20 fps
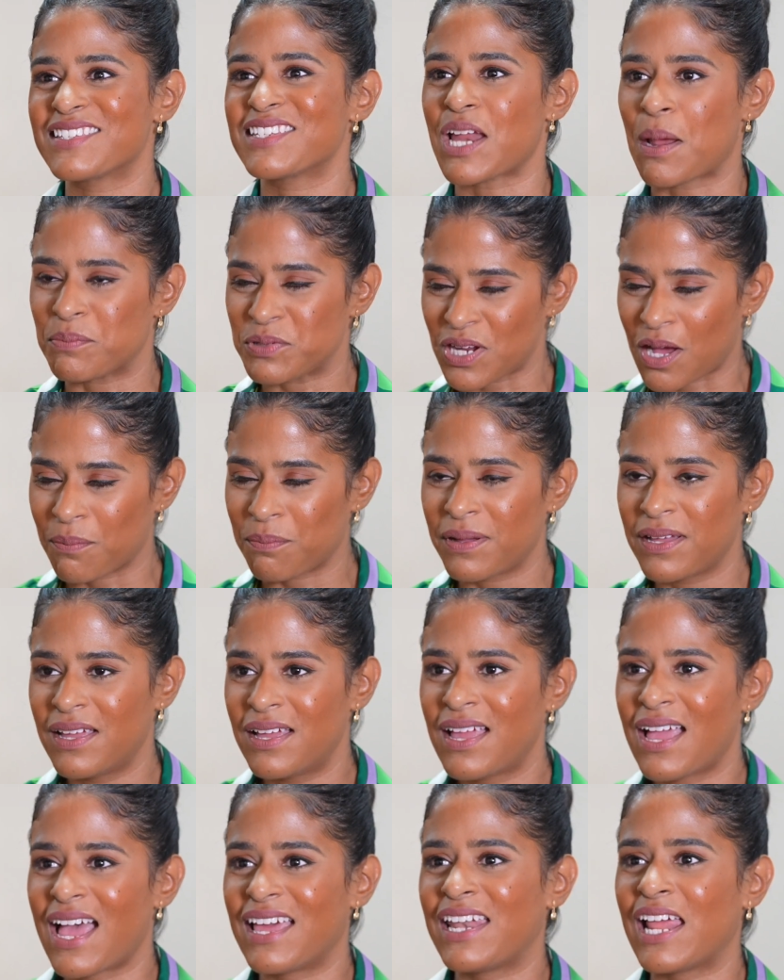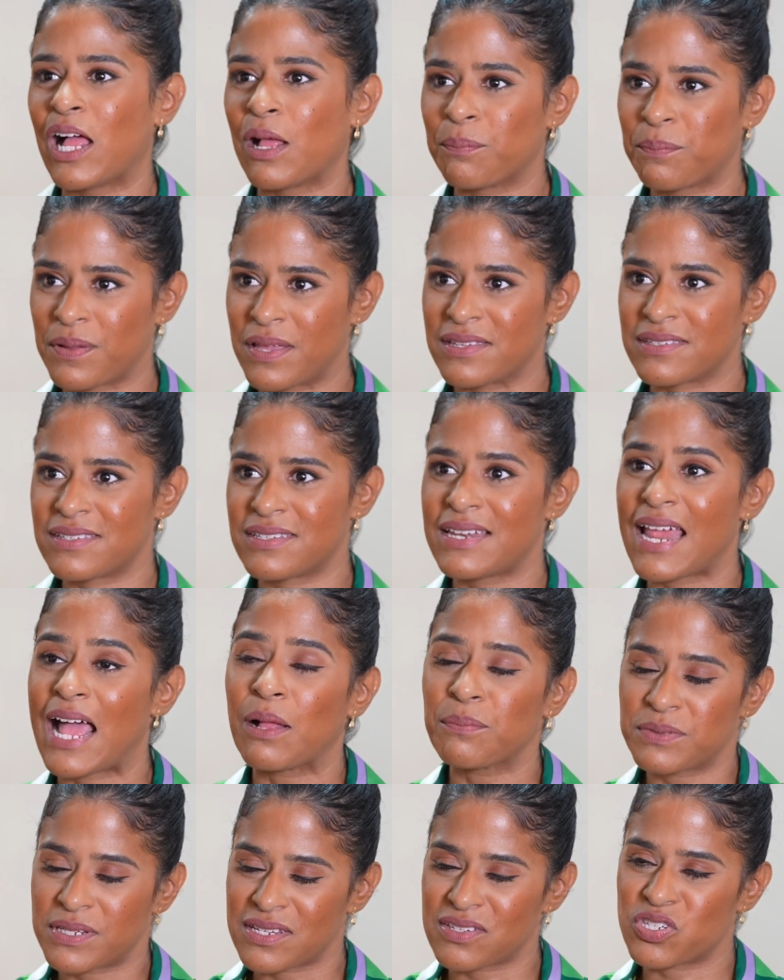stepped up and helped us,
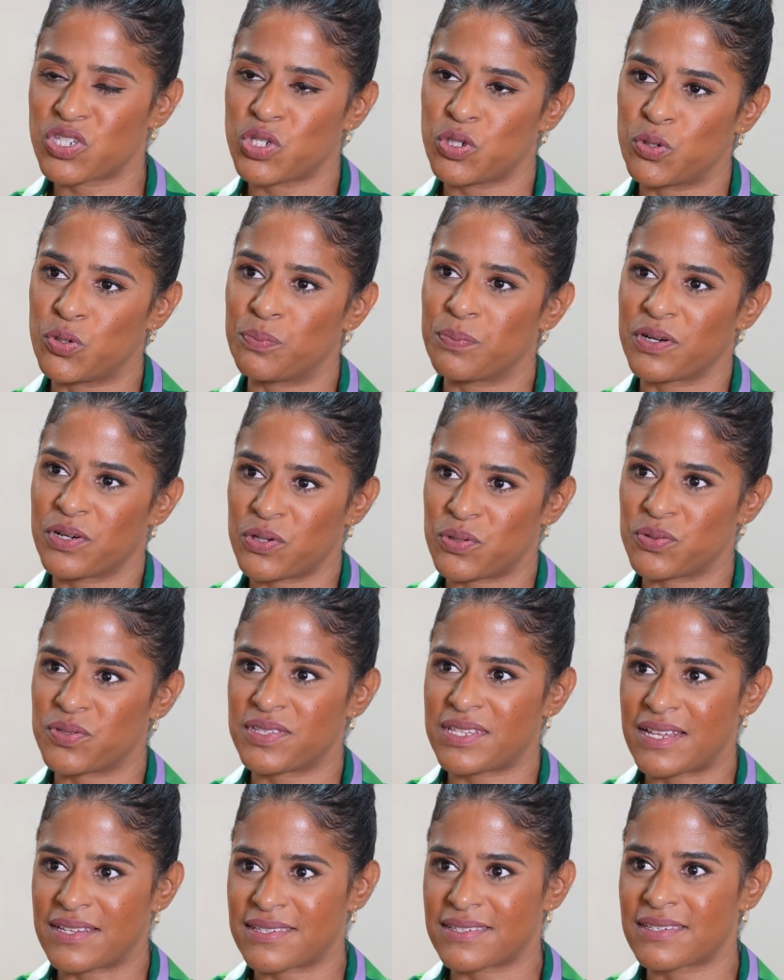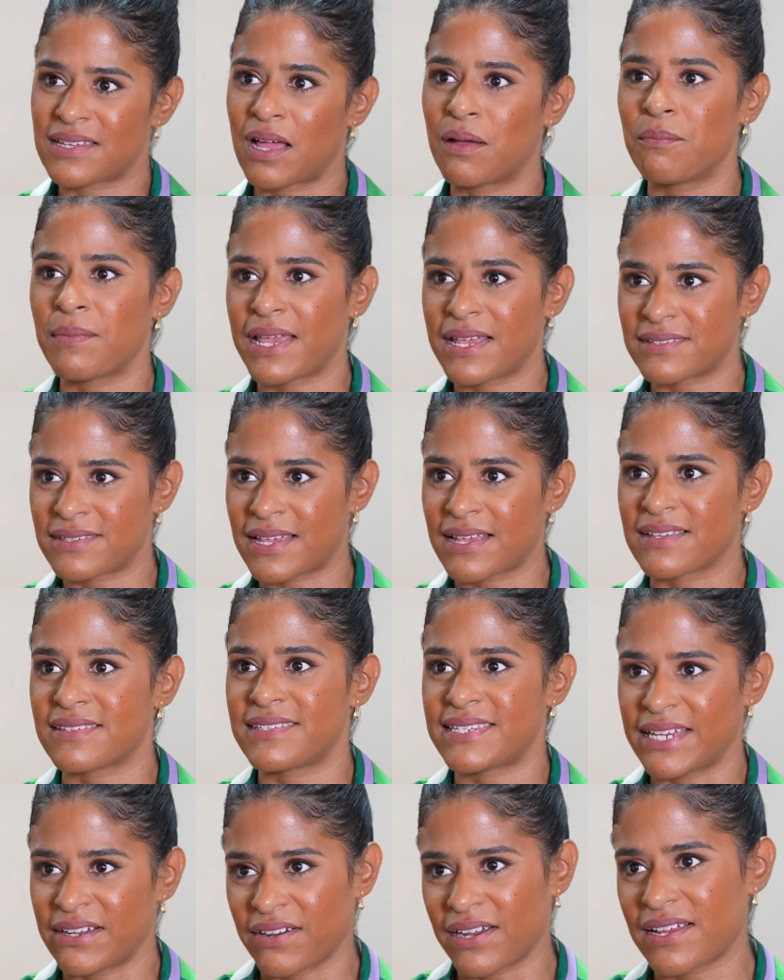helped us to produce this amazing
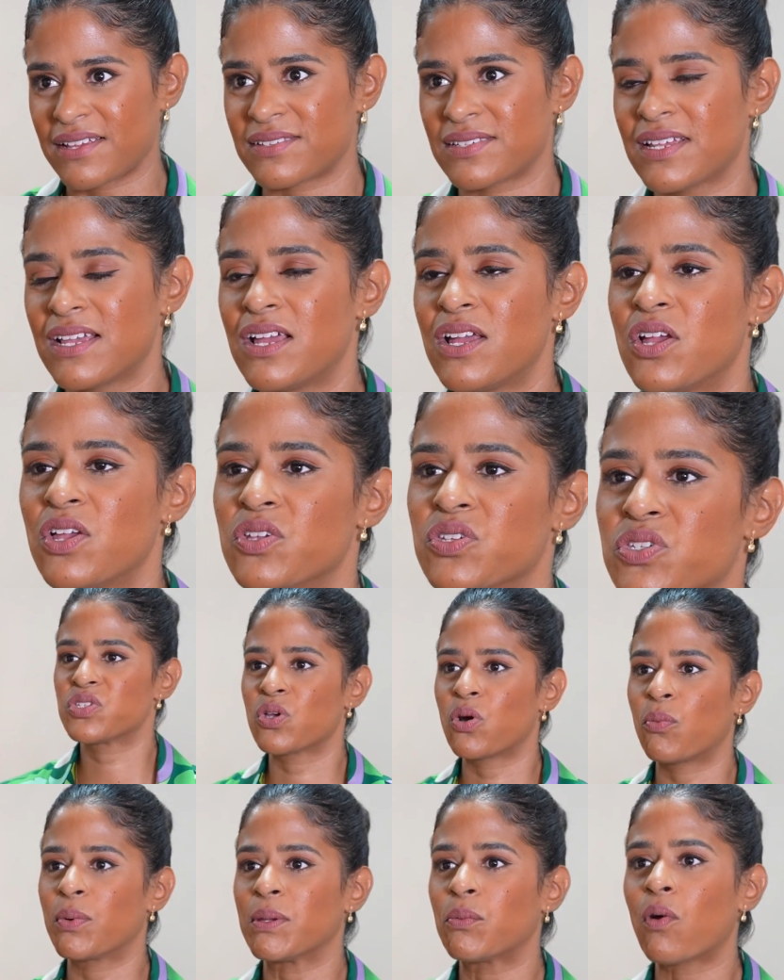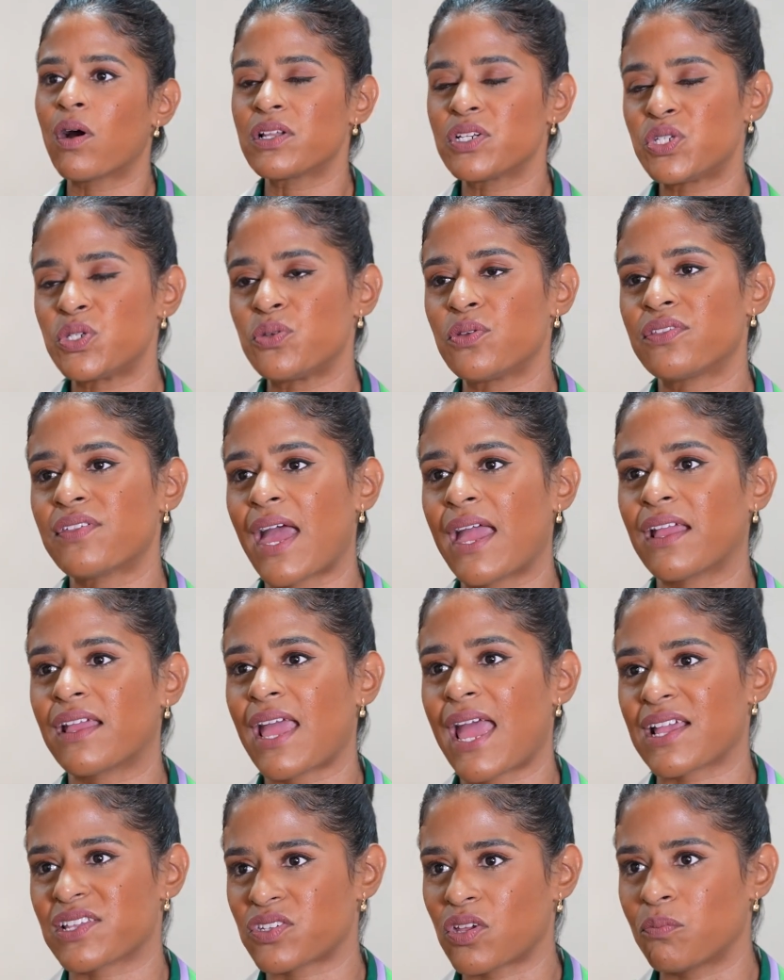series. So we want to
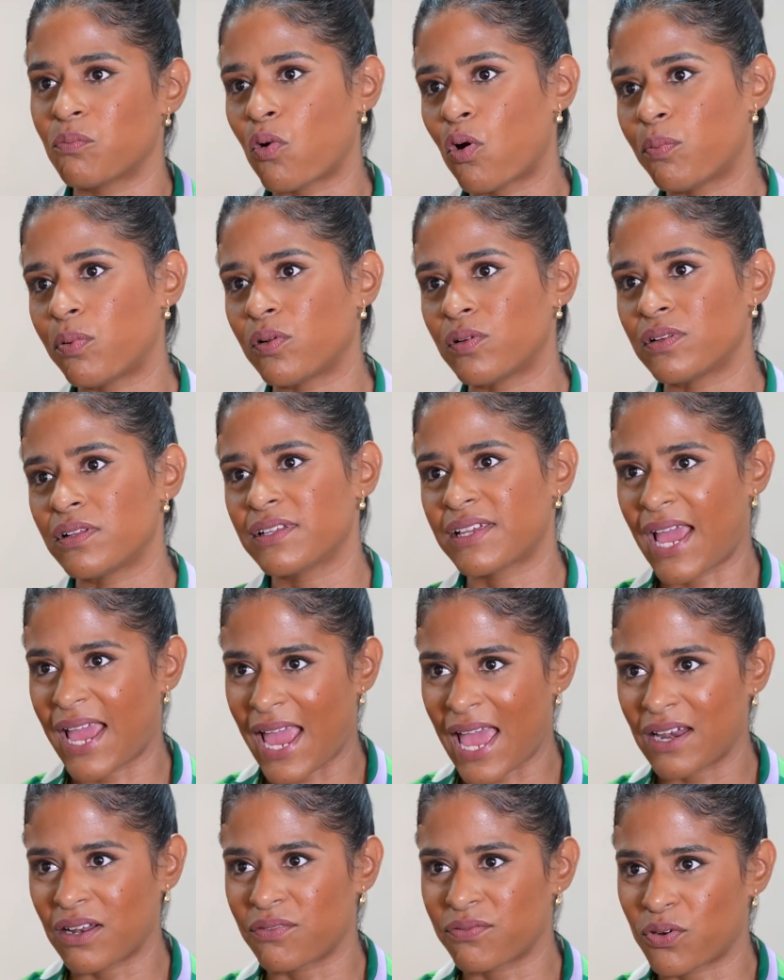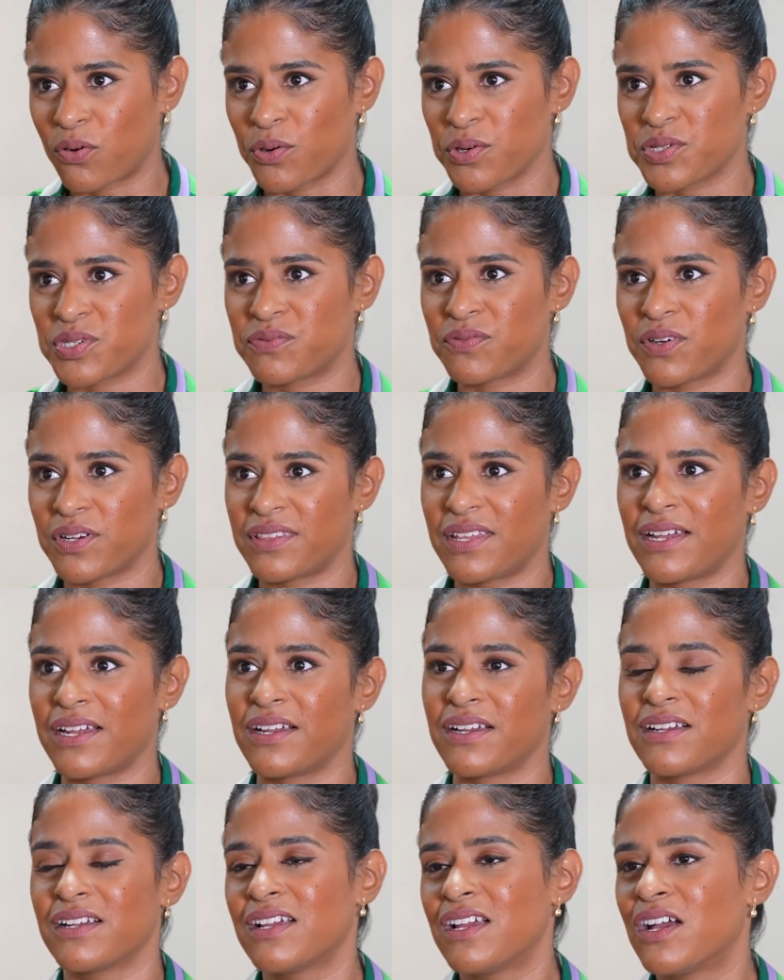thank ExxonMobil Guyana, of course, for
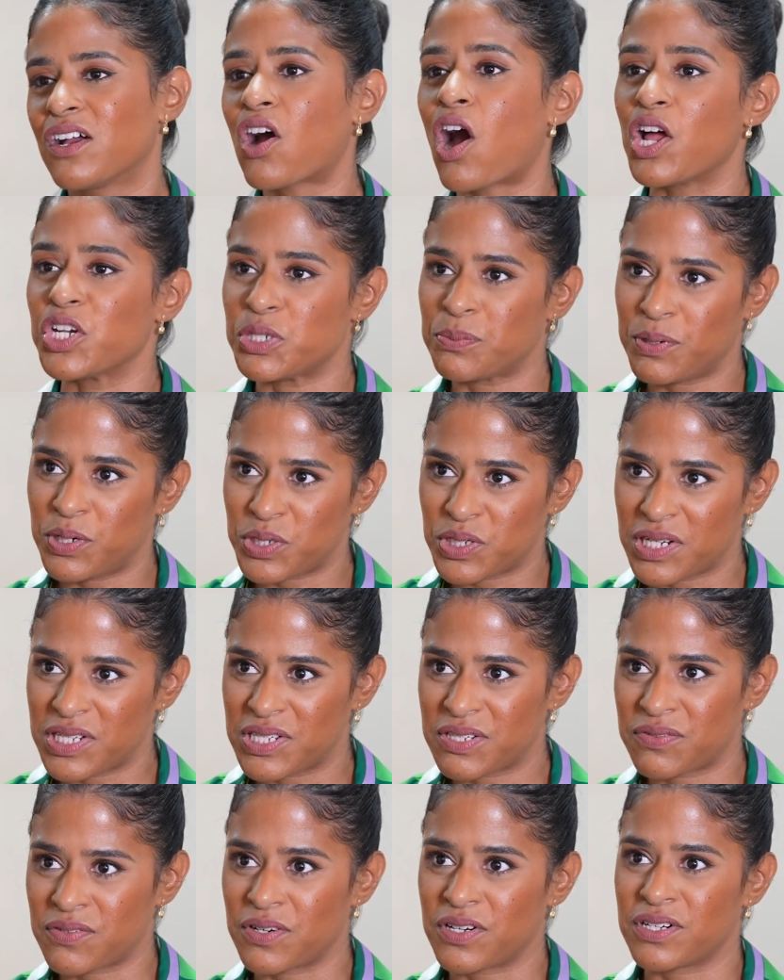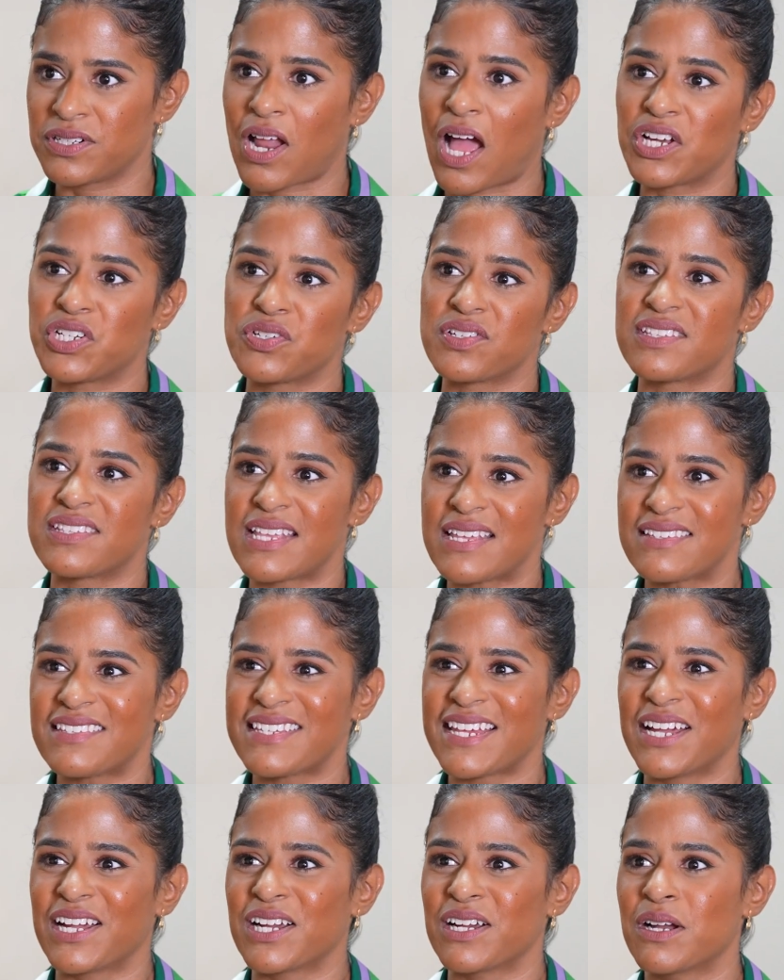their contributions for not just
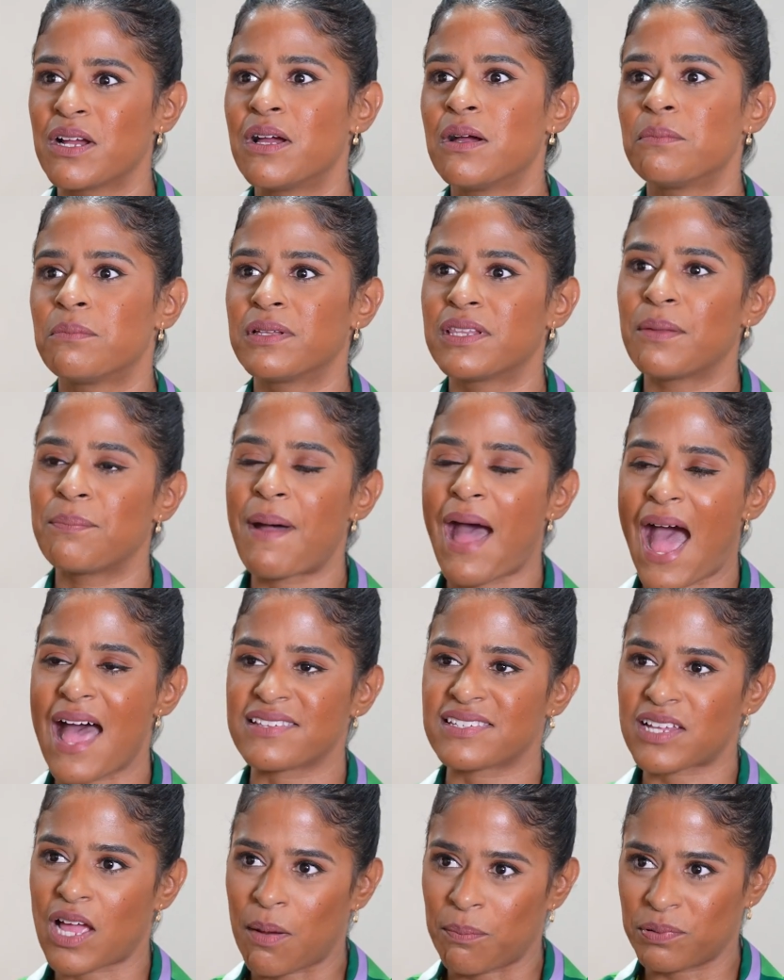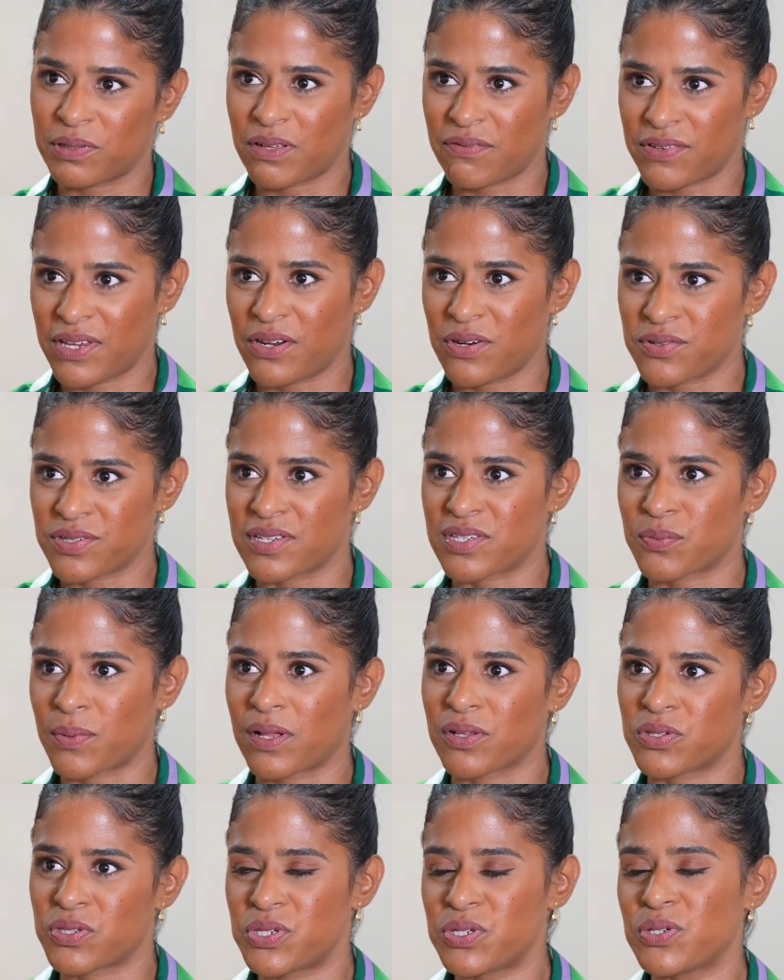this year, but the past couple of years as
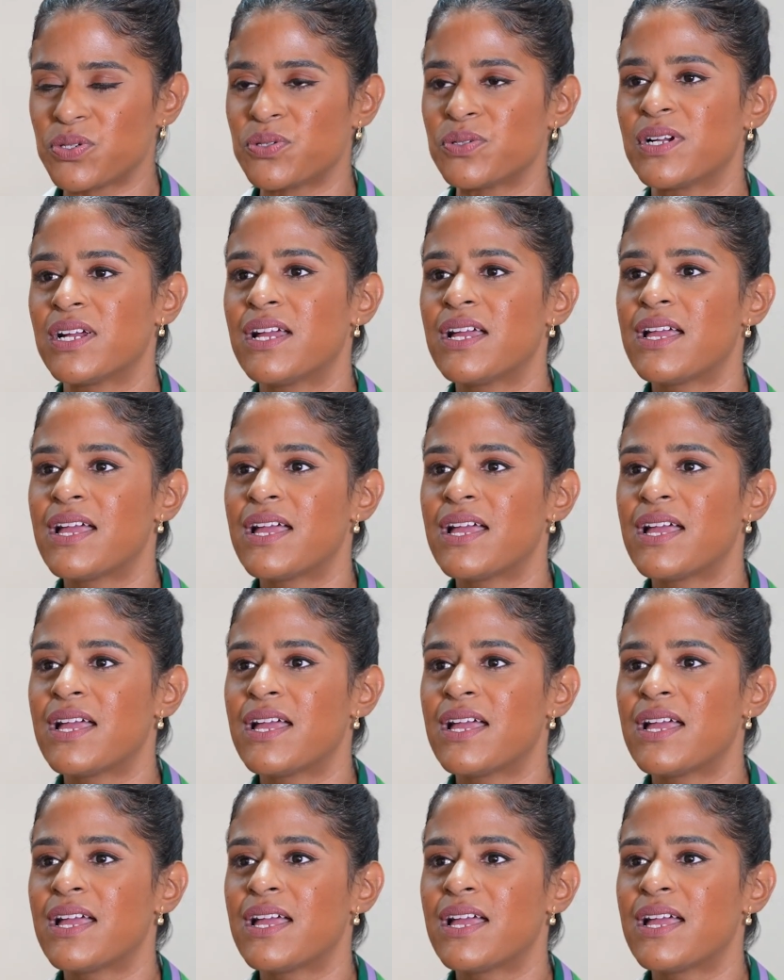well too,